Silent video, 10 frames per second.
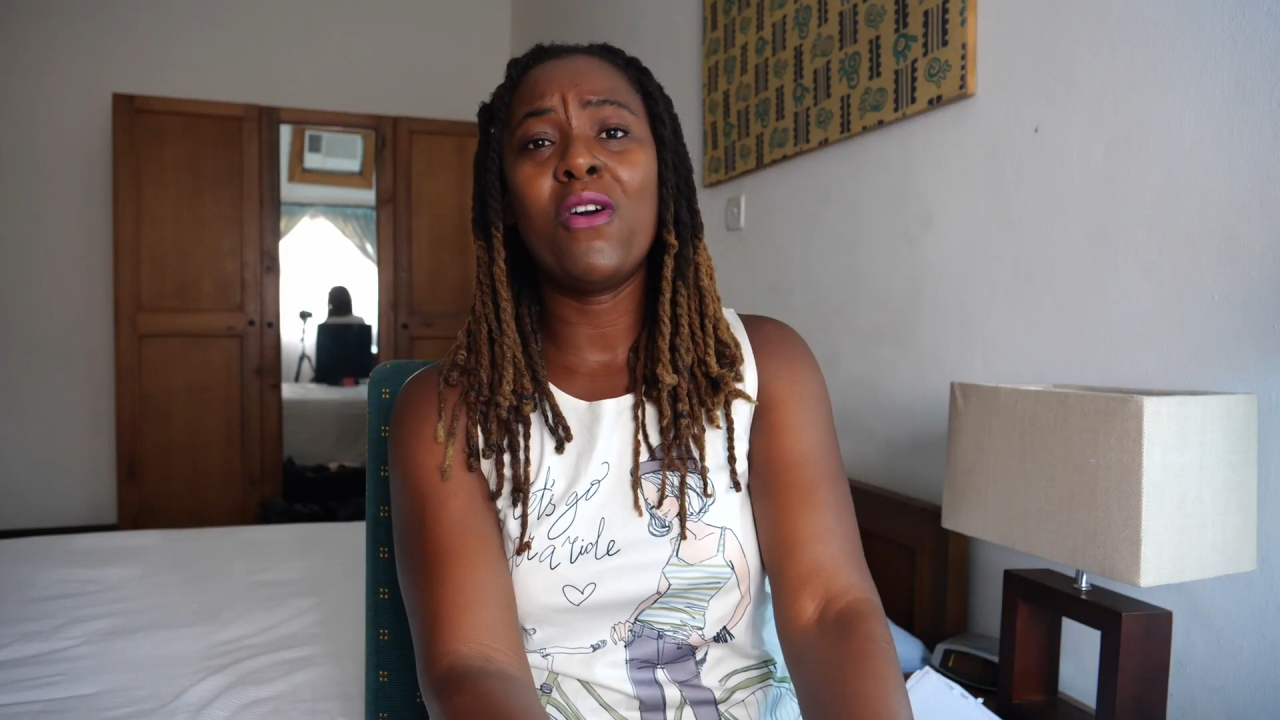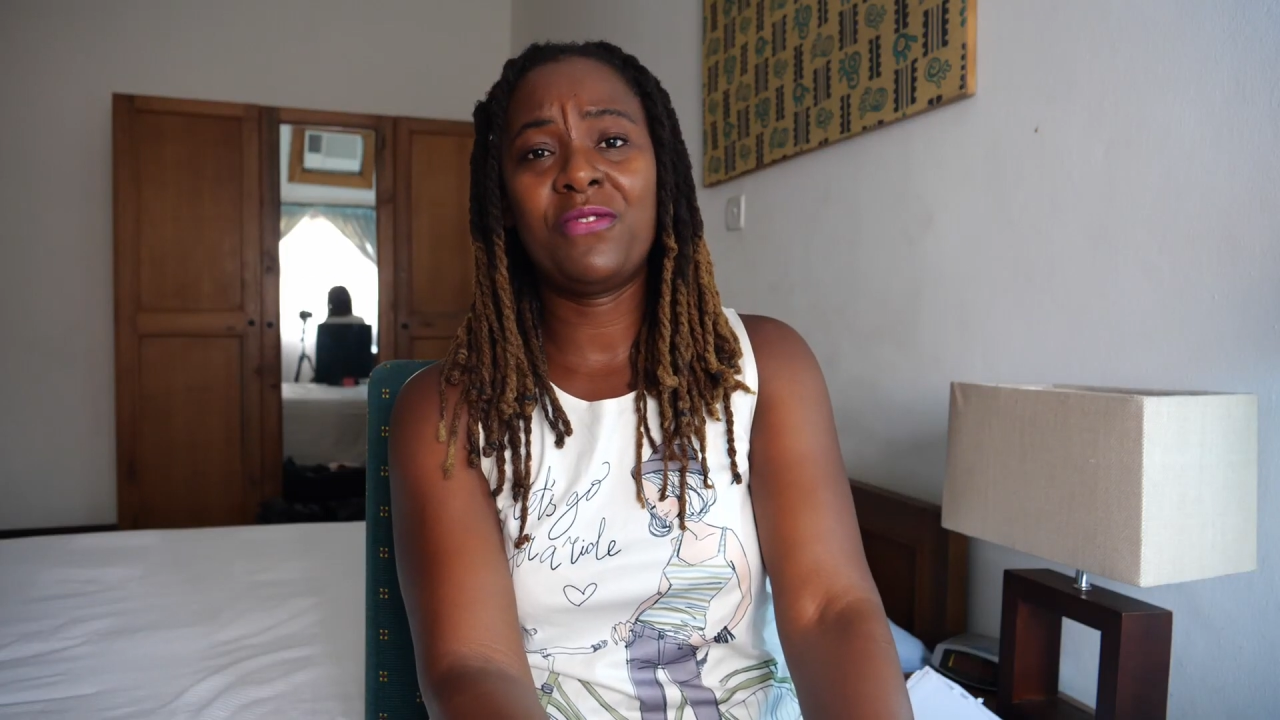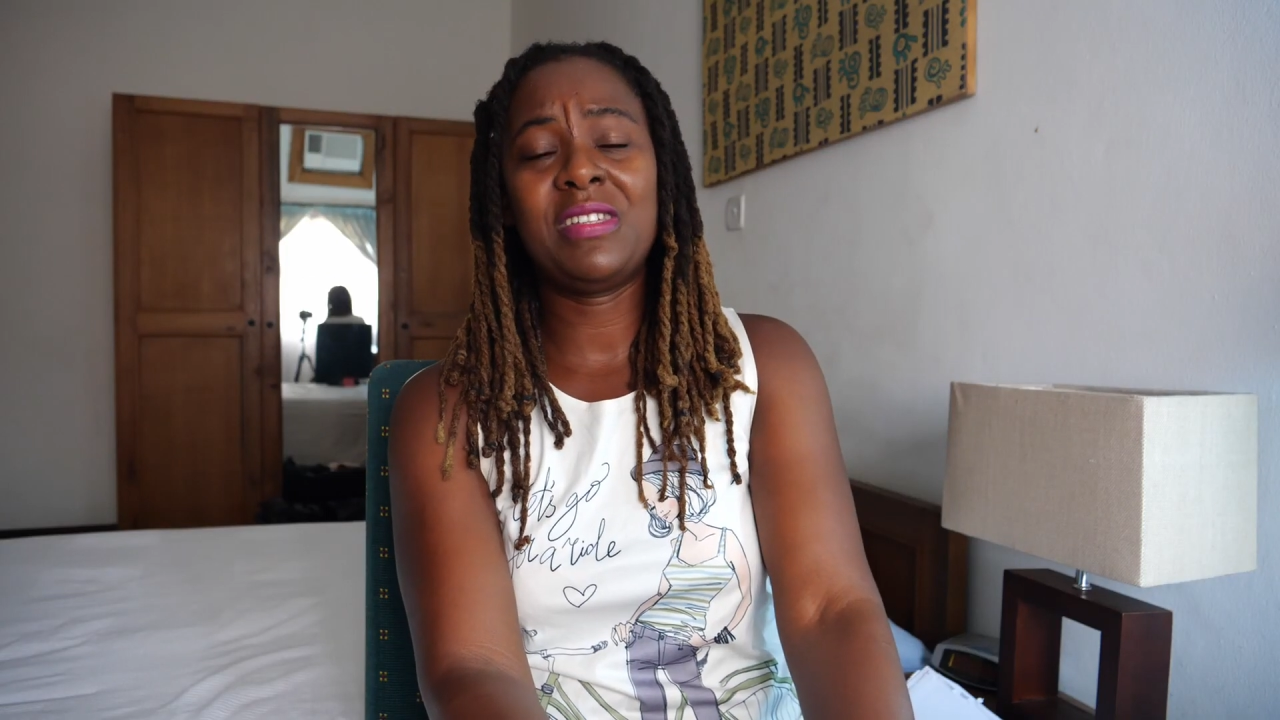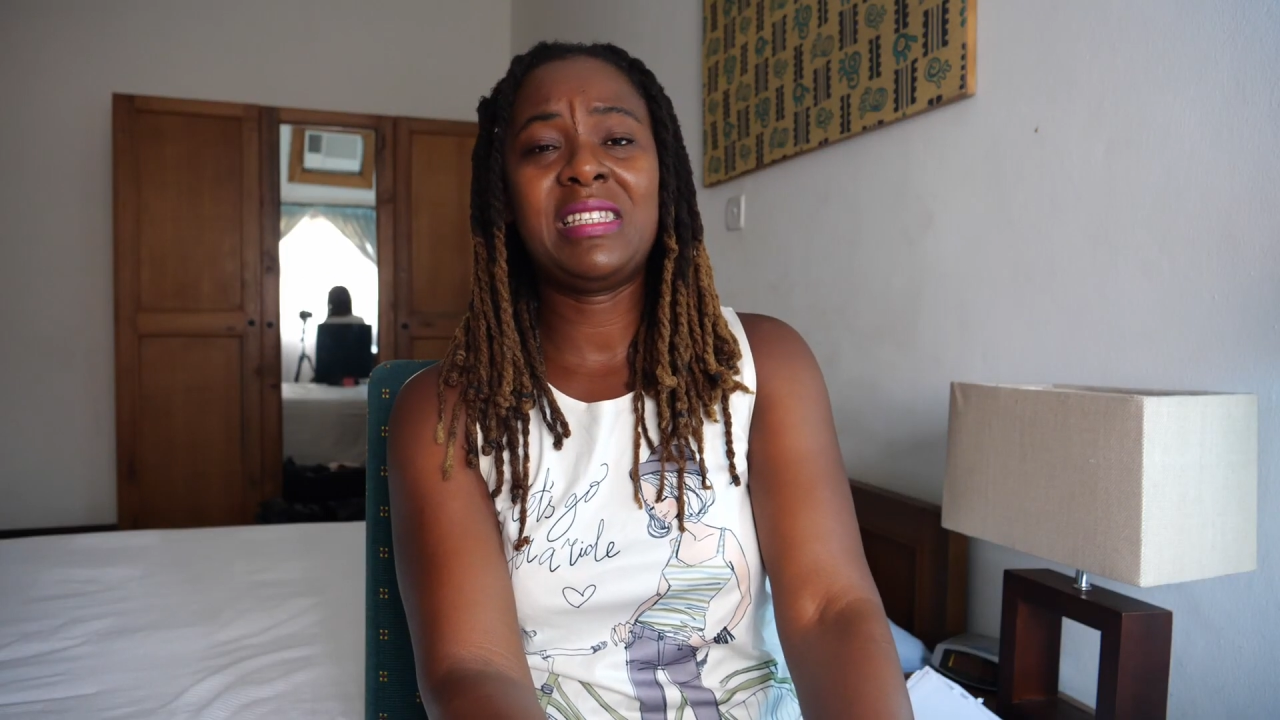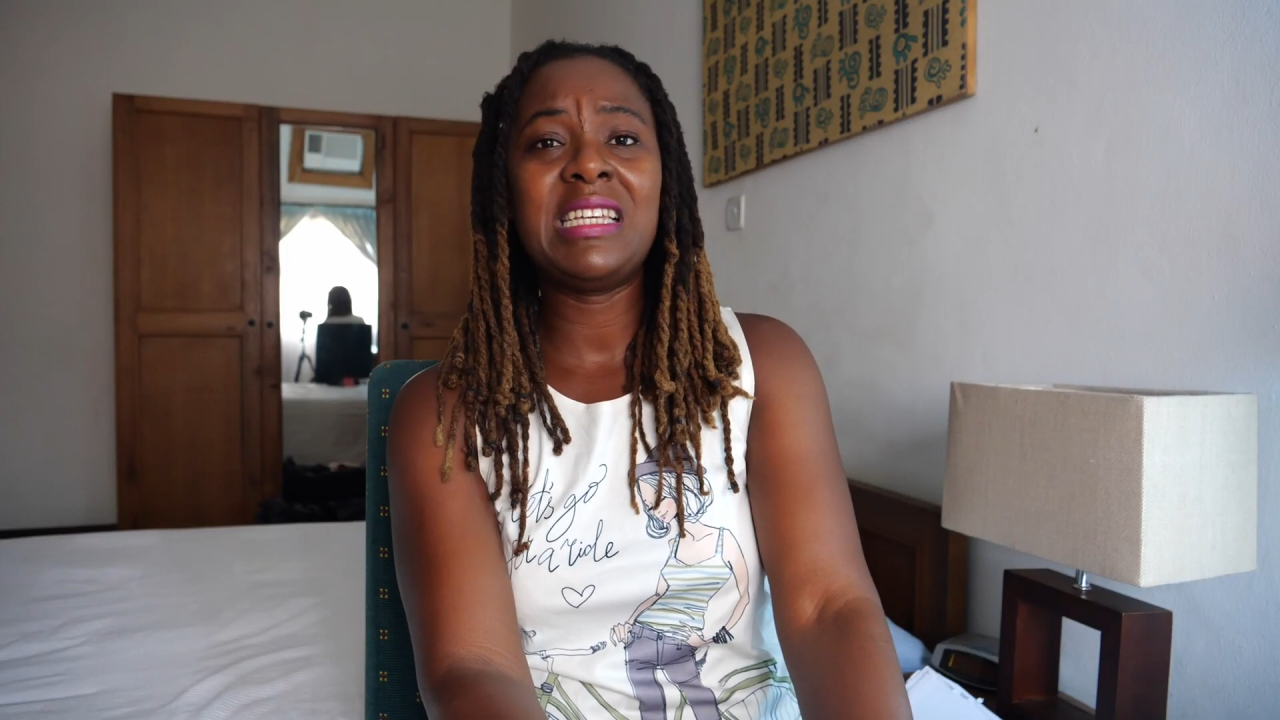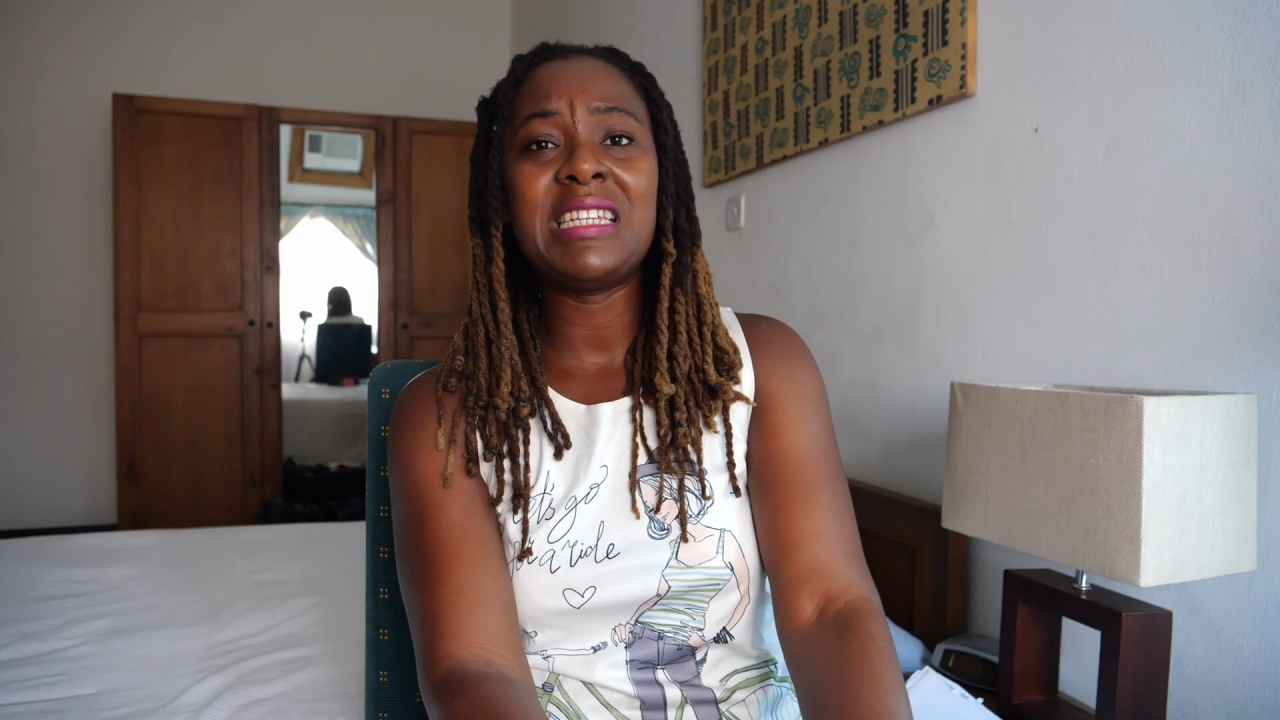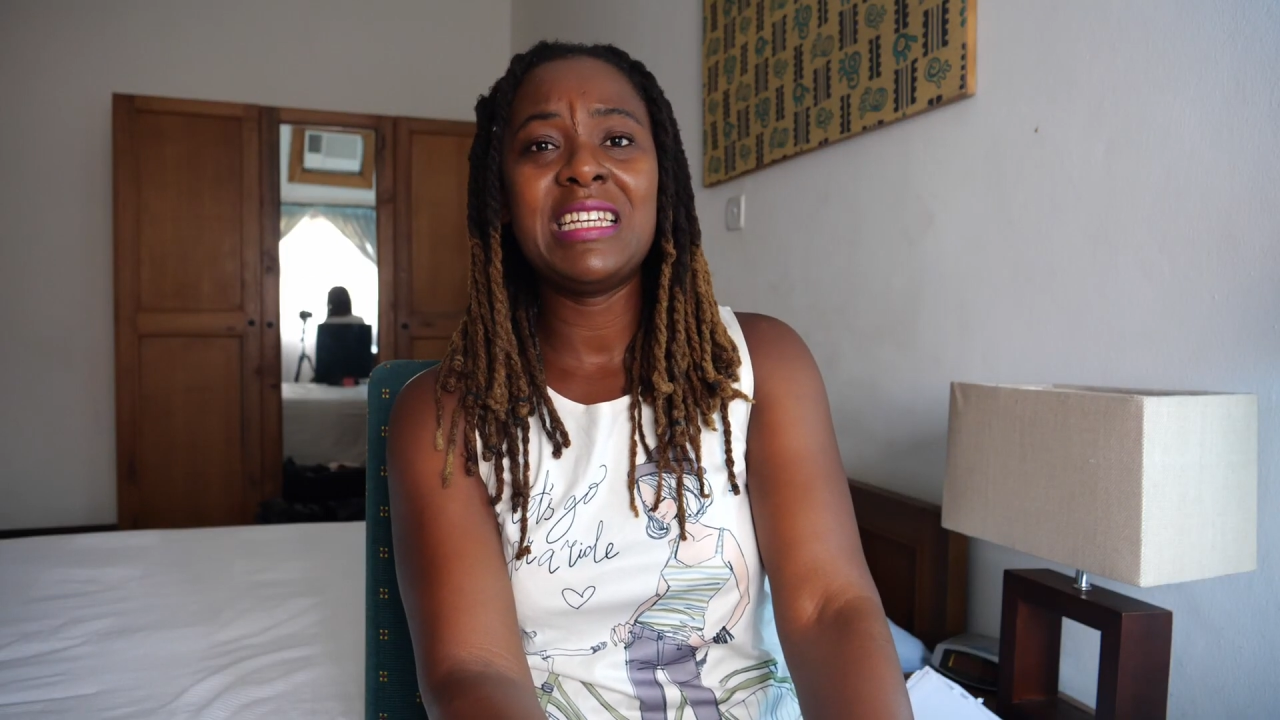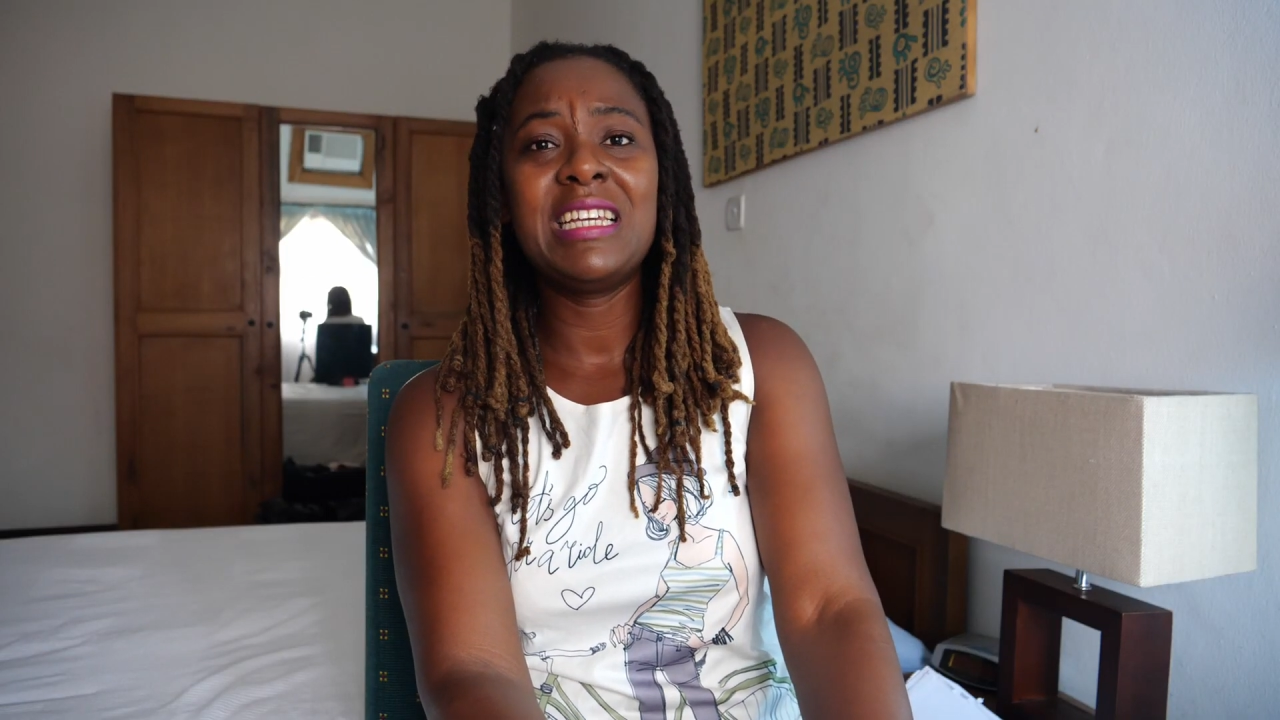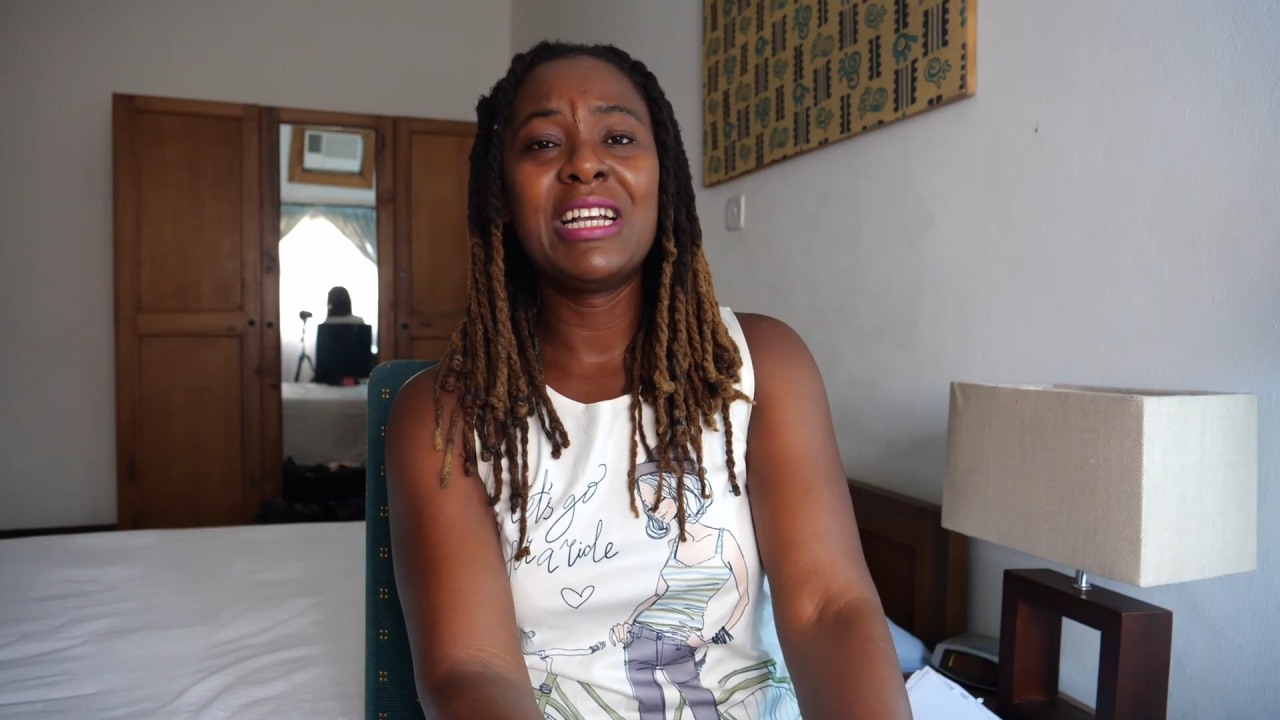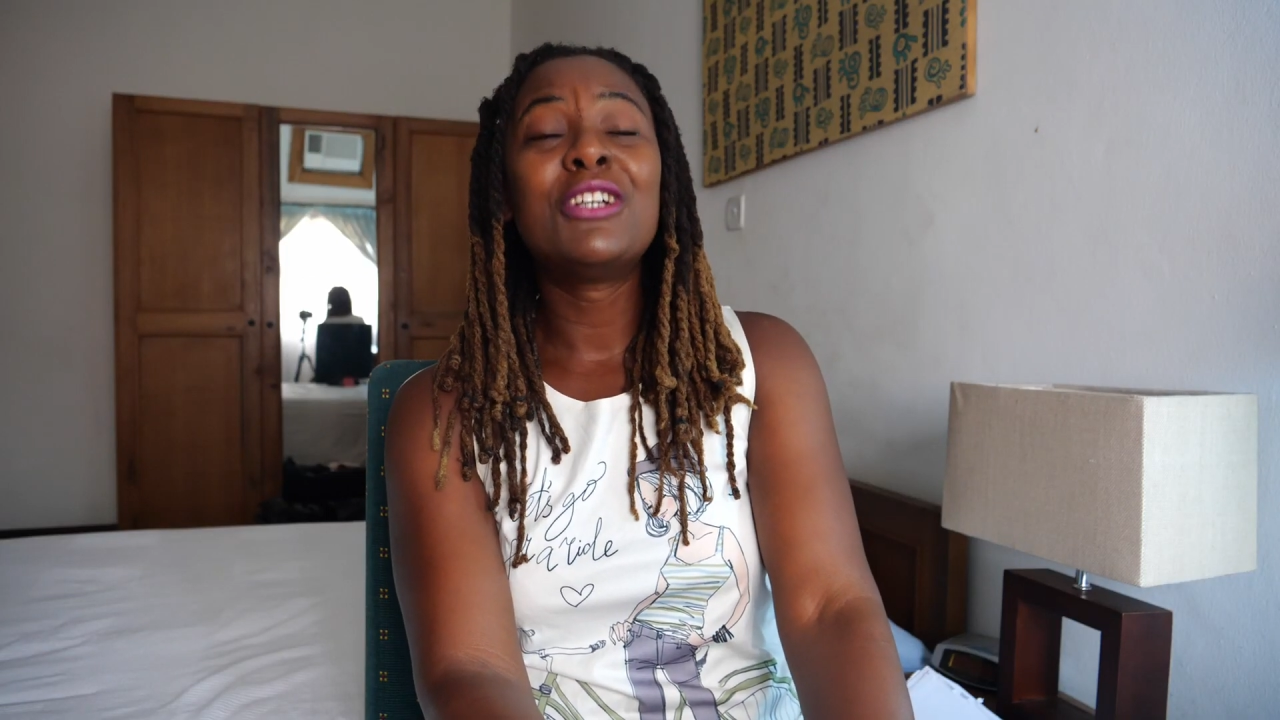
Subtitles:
of the city.